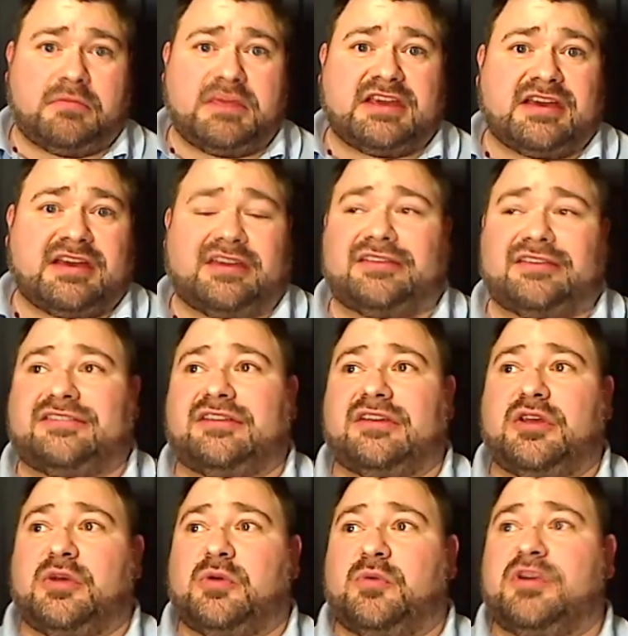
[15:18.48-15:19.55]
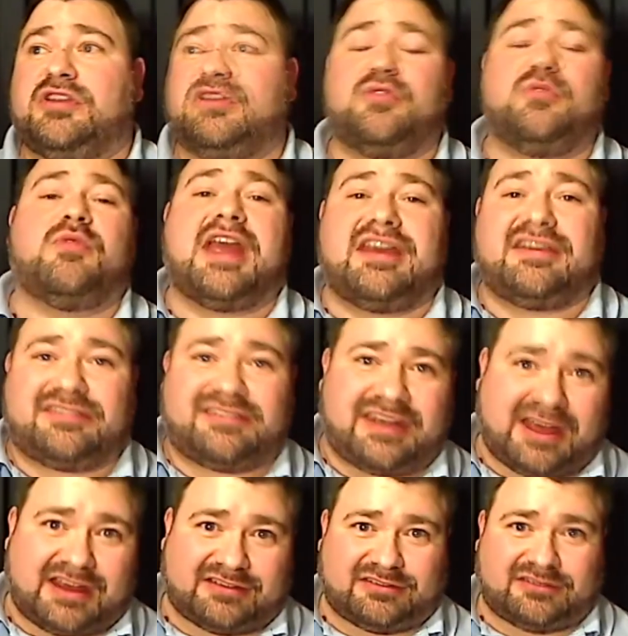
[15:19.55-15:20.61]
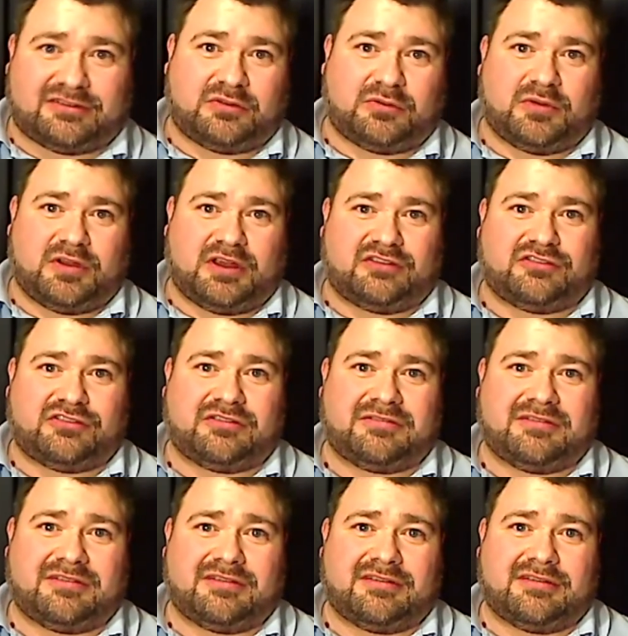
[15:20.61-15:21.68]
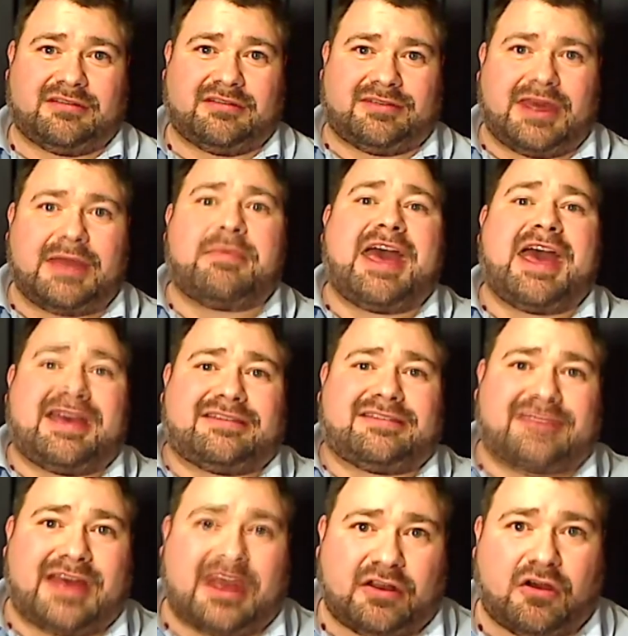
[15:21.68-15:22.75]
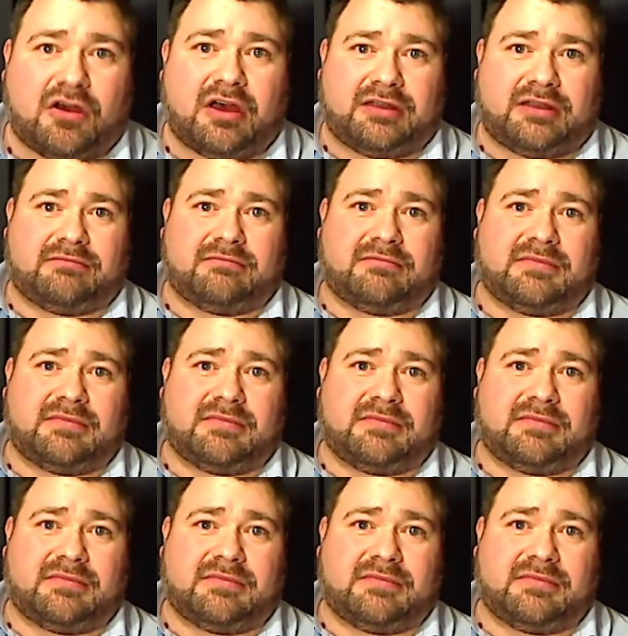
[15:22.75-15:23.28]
Because when you raise taxes on the rich, they pass that on.